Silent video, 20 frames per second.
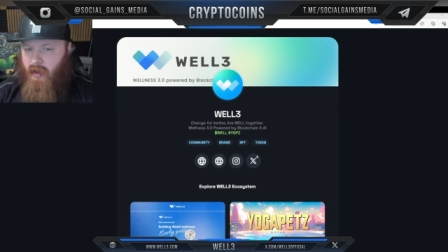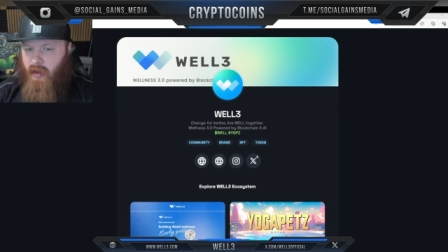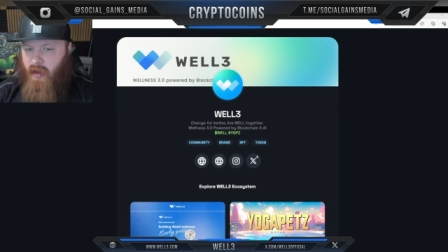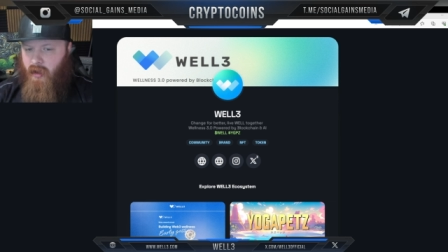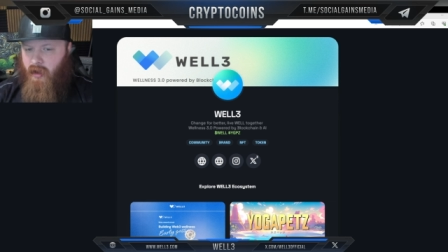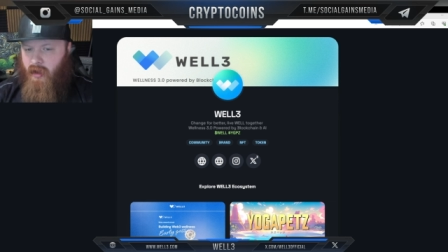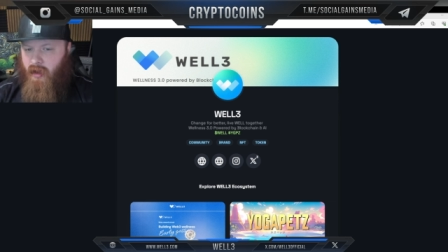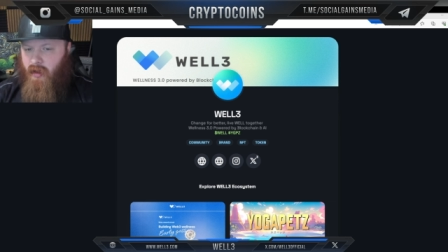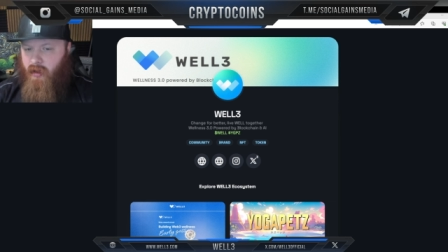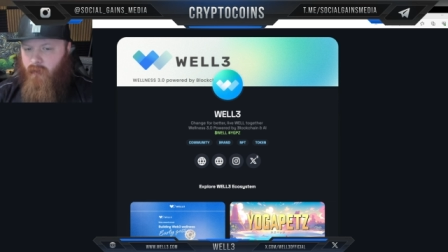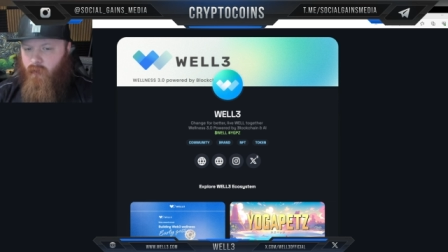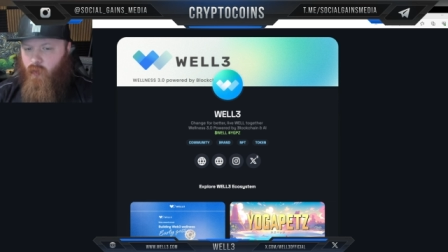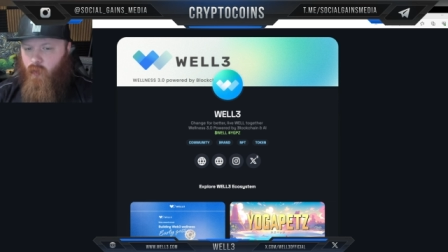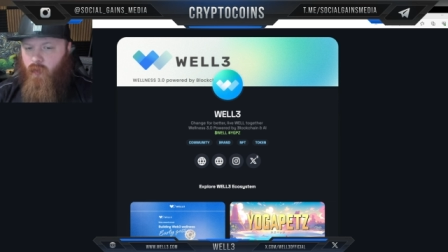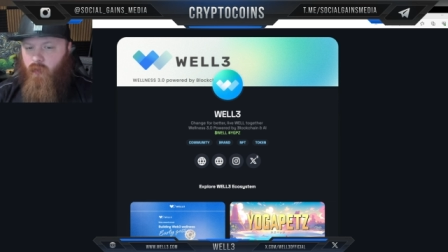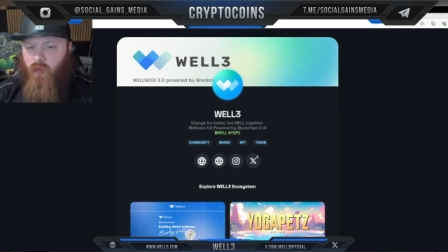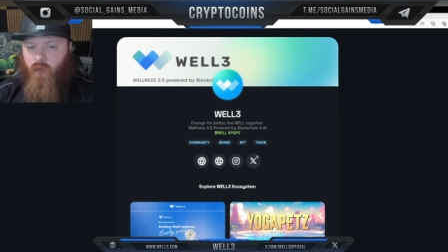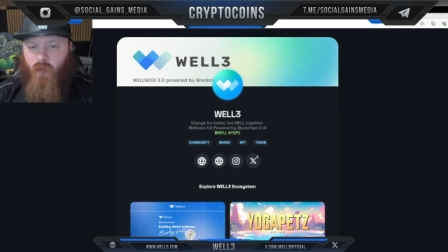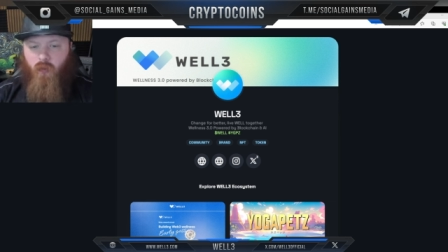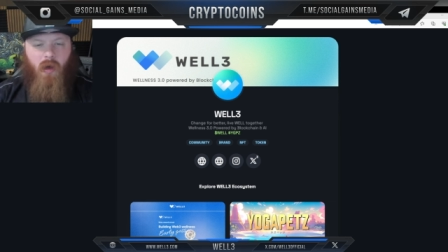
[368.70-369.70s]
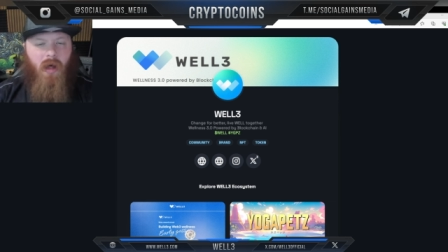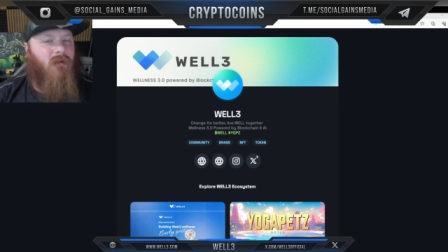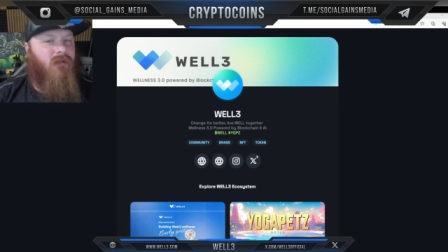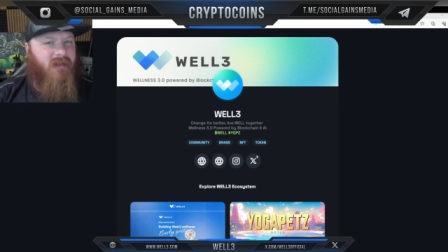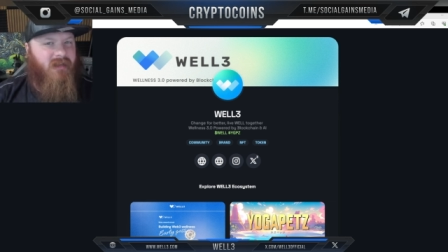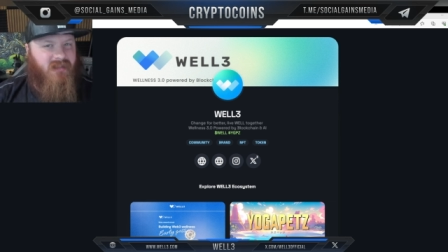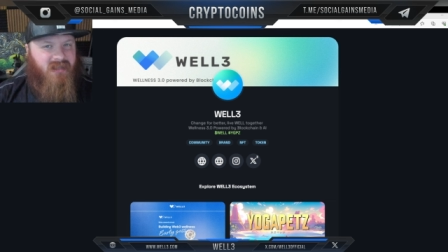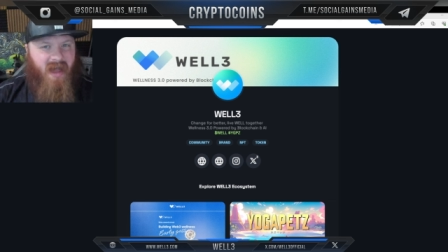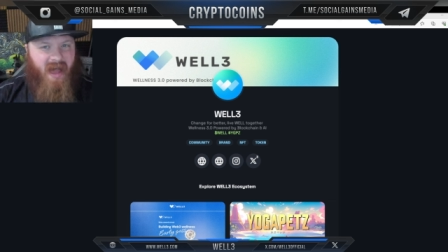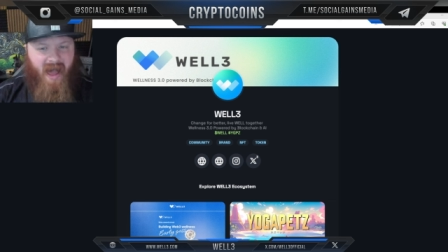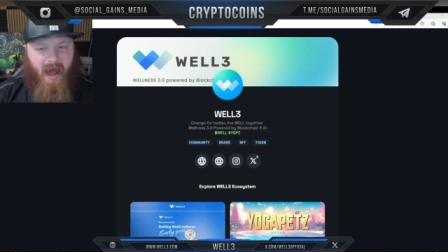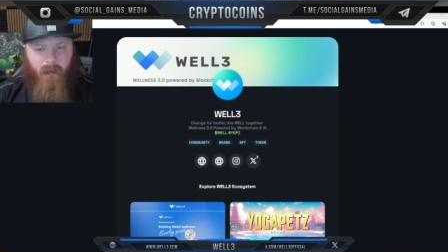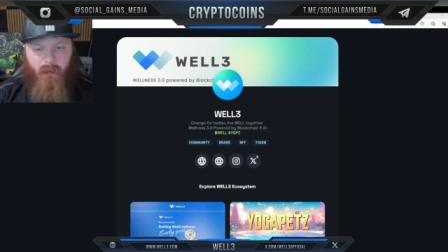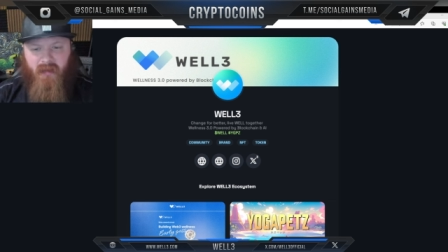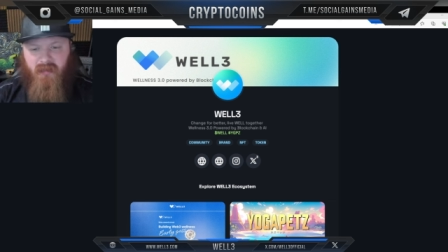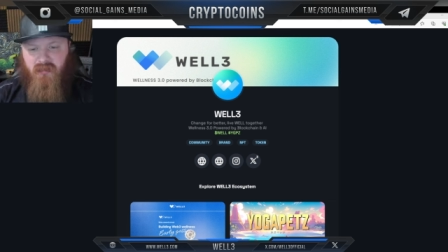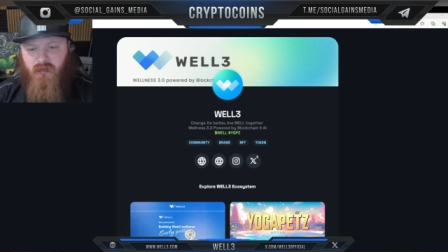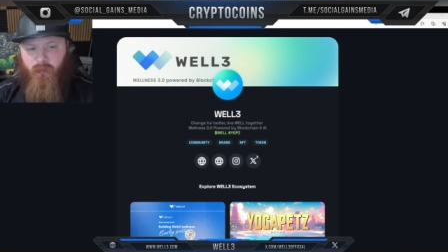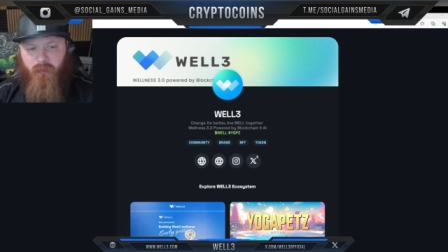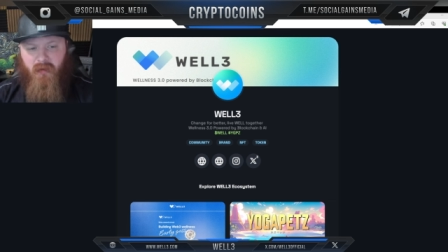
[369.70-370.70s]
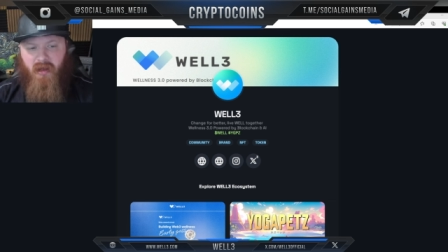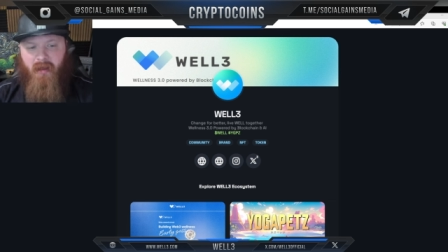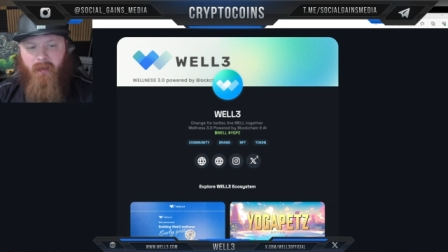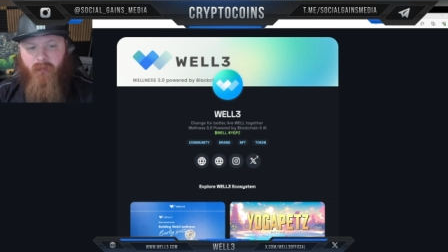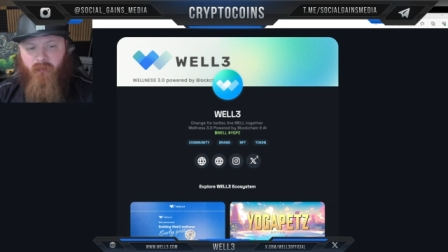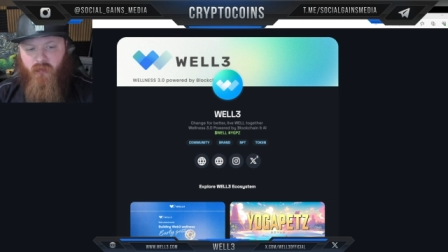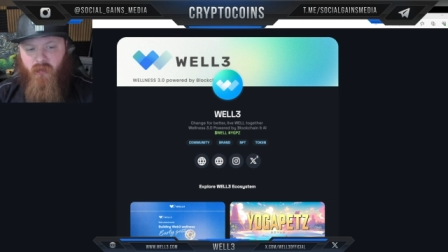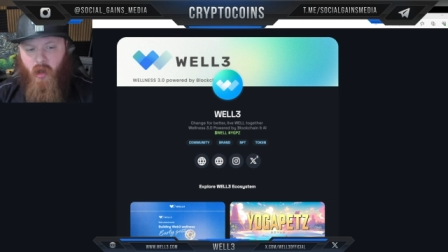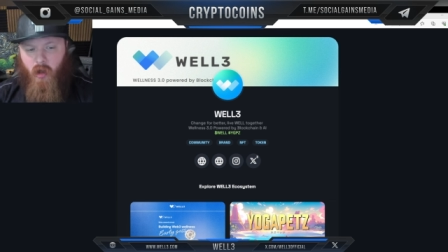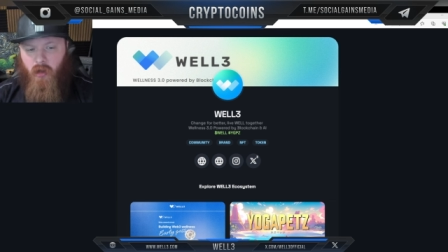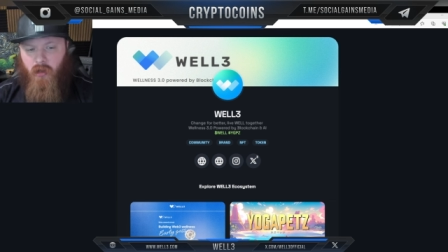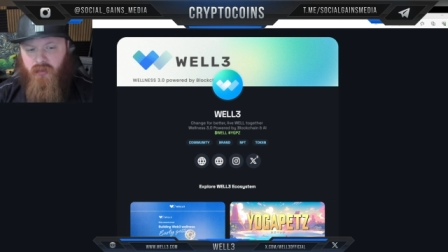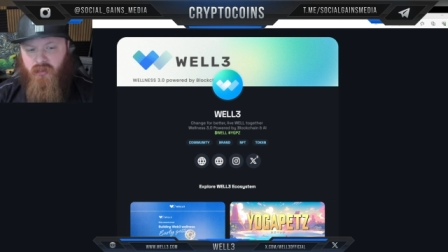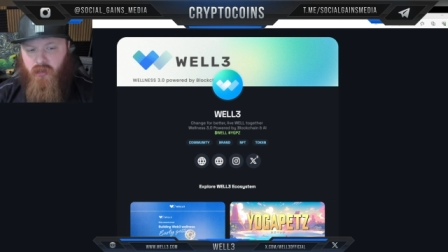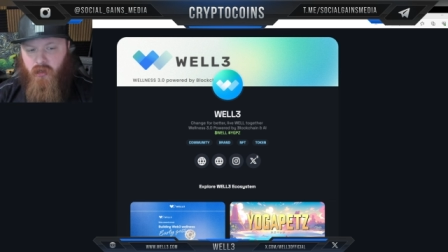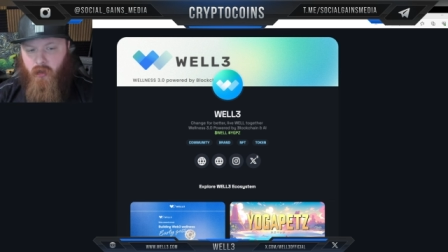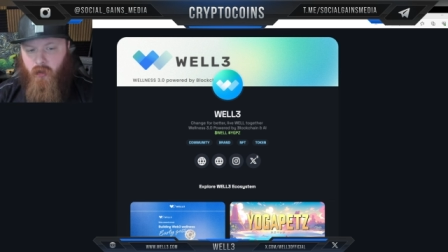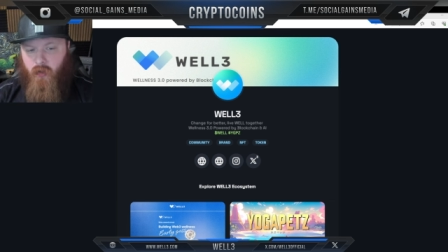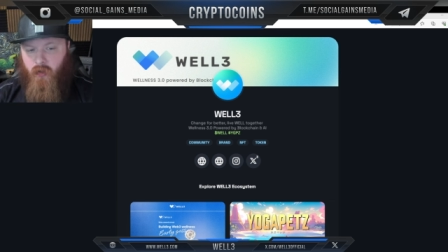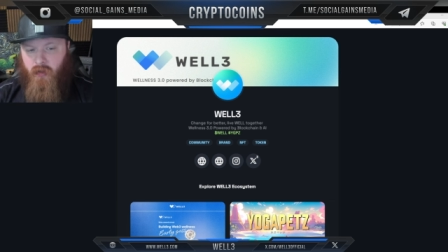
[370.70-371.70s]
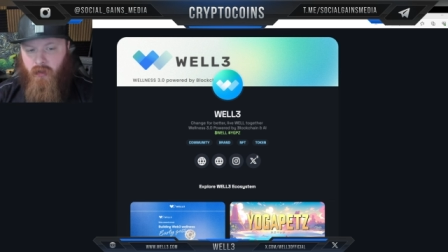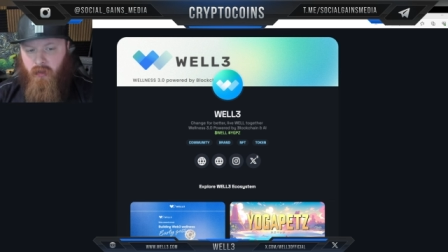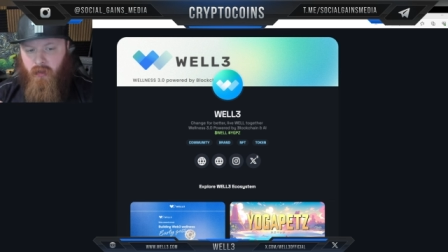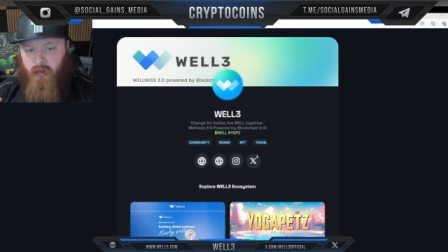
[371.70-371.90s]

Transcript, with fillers: uh, wellness habits, but also